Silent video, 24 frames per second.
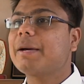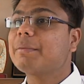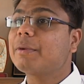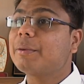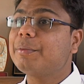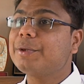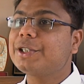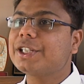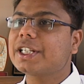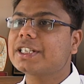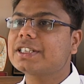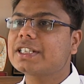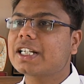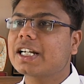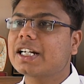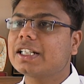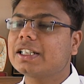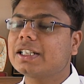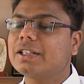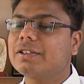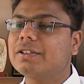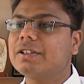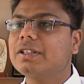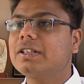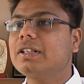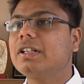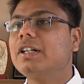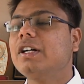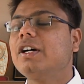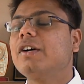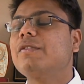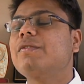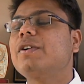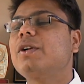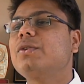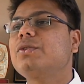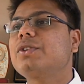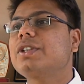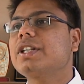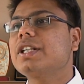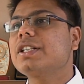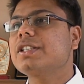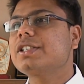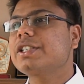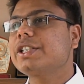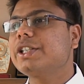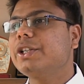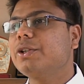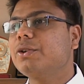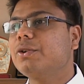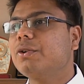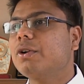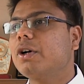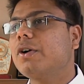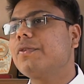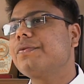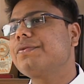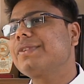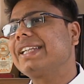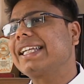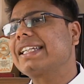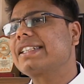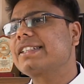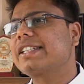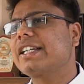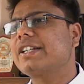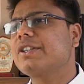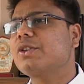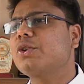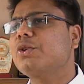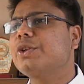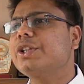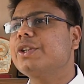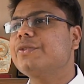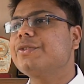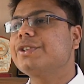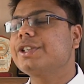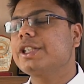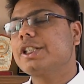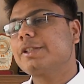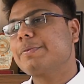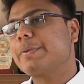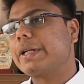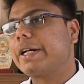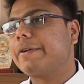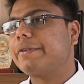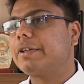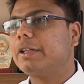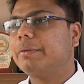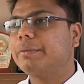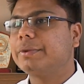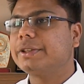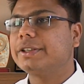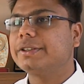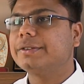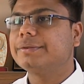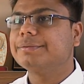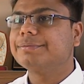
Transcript: am Abhishek Jakkannavar, founder and CEO of NextAndCo Innovations Private Limited.